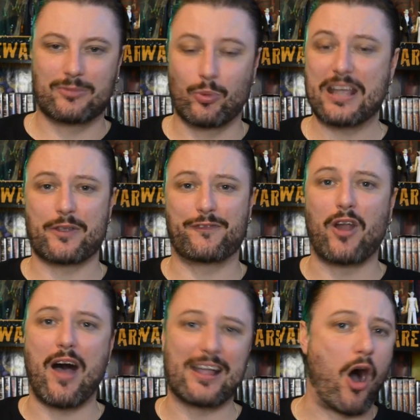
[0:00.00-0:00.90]
We get the
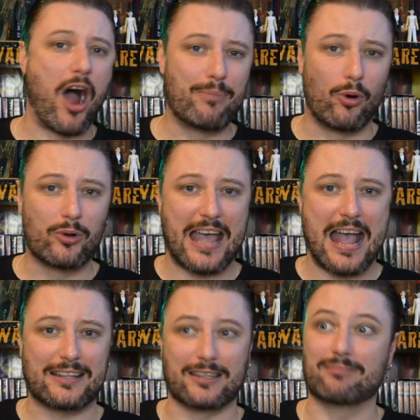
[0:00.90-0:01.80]
flying eyeball
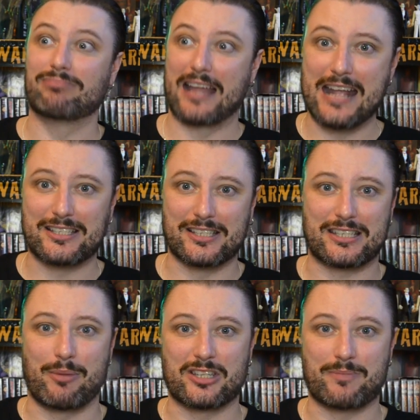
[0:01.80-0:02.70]
gag that lands in
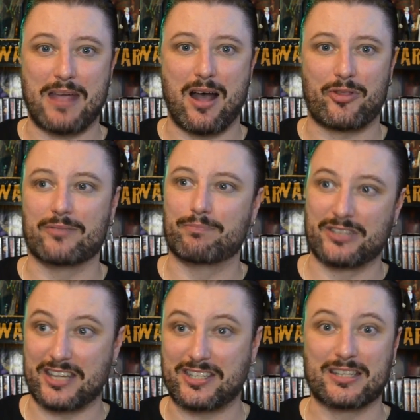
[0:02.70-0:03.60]
someone's mouth and
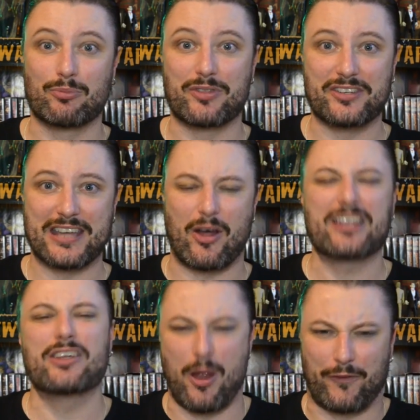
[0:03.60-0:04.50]
possesses them with the deadite,
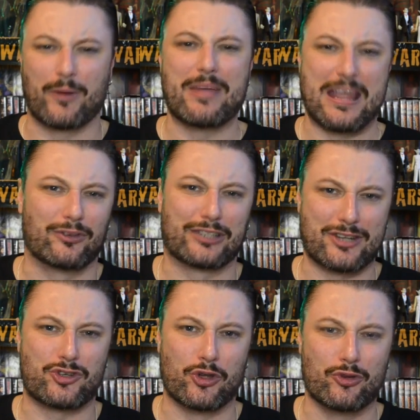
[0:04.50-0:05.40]
you know, from Evil
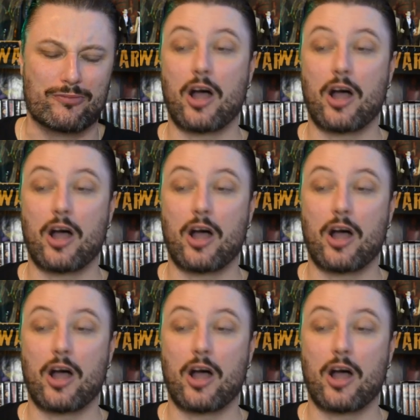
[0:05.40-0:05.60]
Dead two,